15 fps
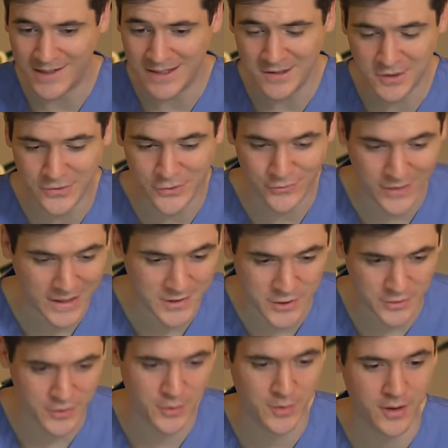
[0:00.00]
like to direct
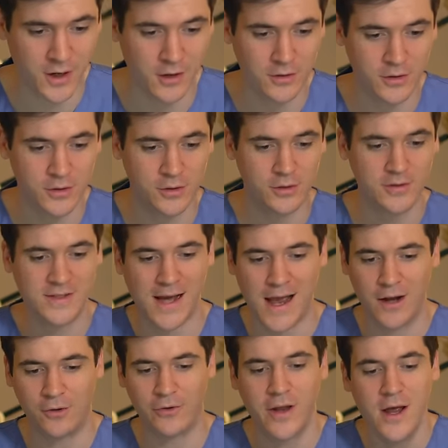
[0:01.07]
you to an article
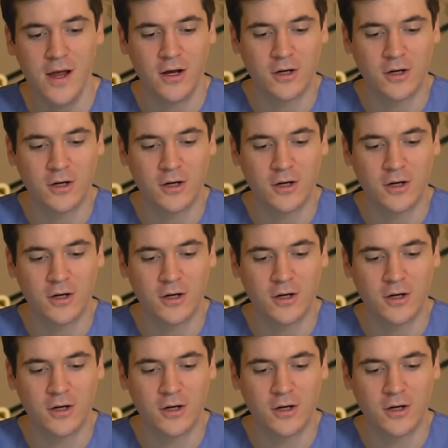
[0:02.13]
titled